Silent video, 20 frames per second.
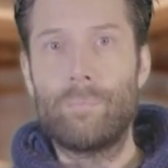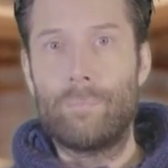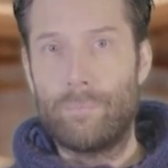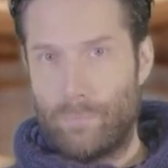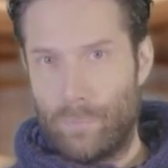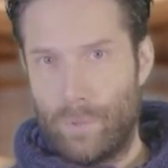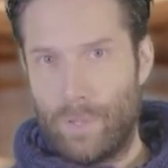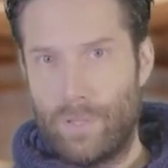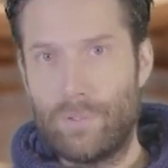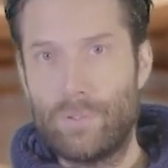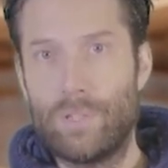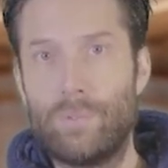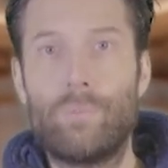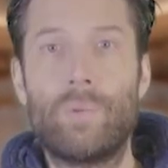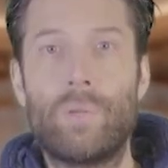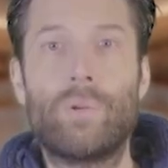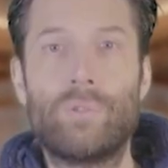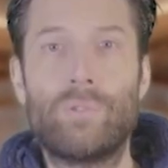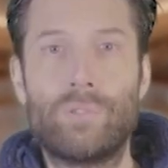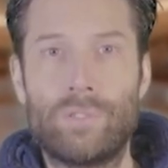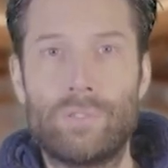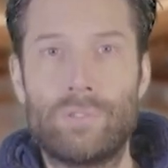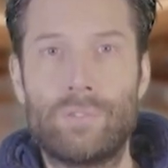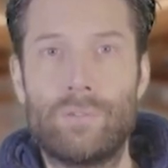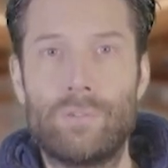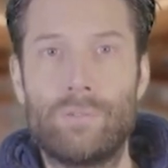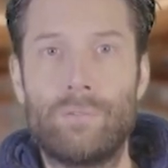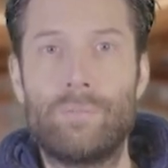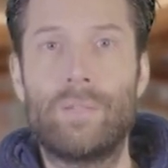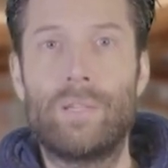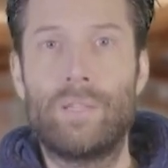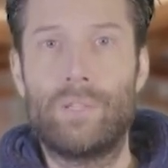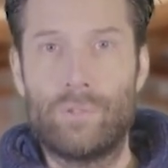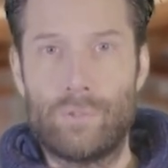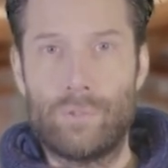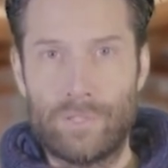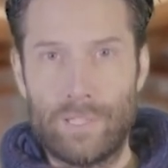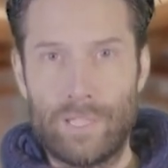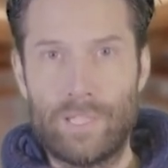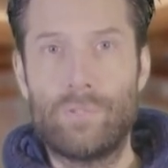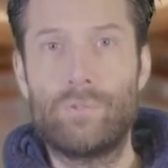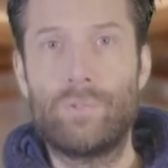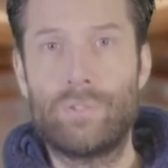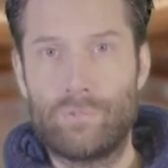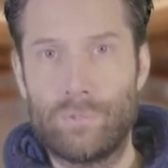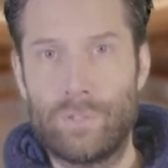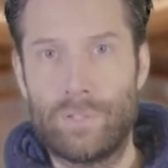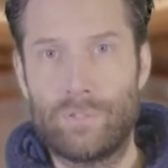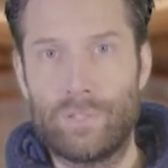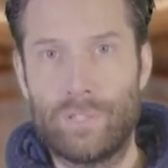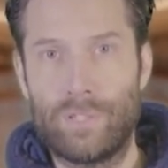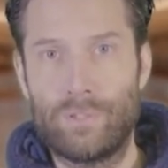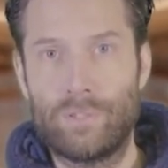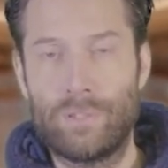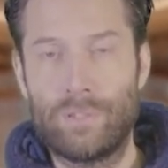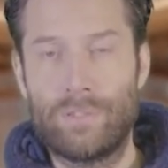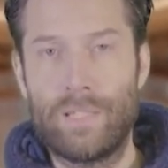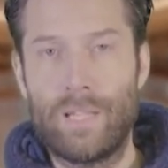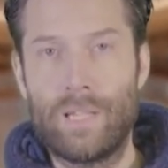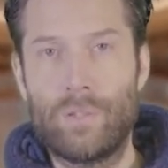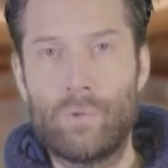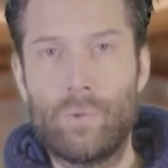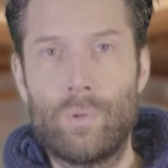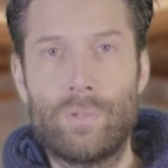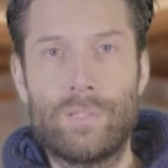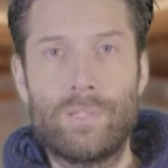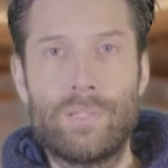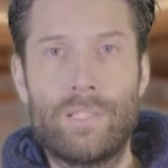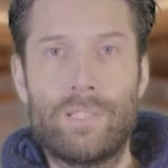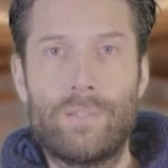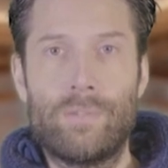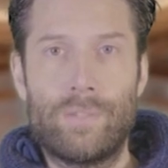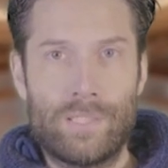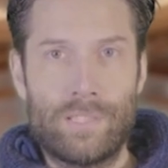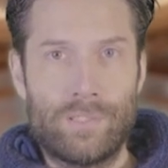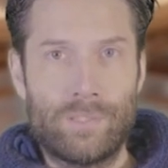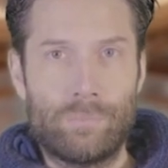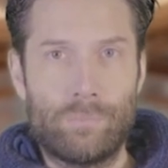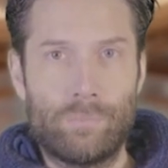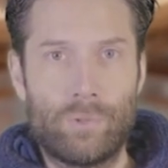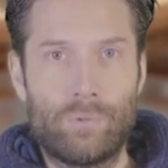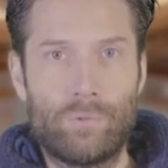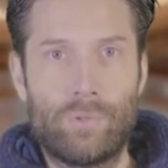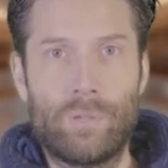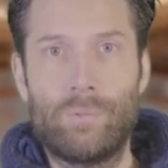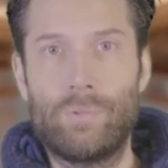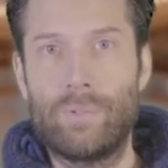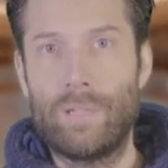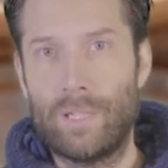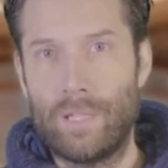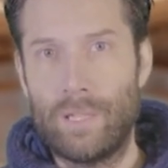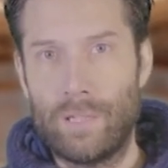Monetary policies, including interest rate changes and quantitative easing programs,